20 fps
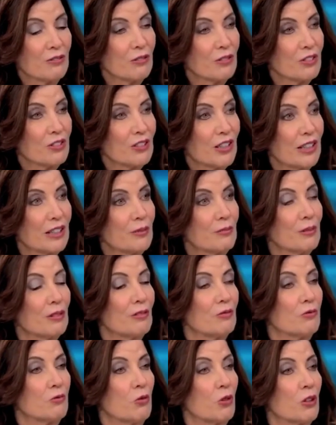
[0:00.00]
for asylum
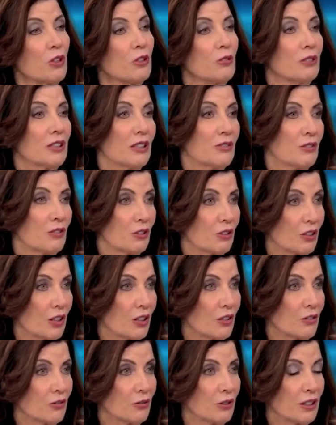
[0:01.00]
before you leave your
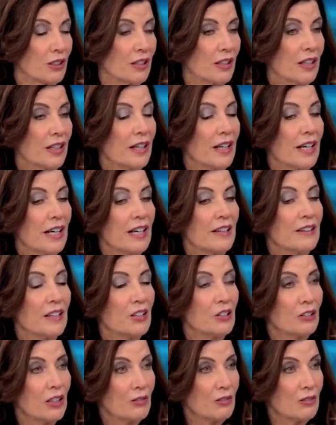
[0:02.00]
country, and then you'll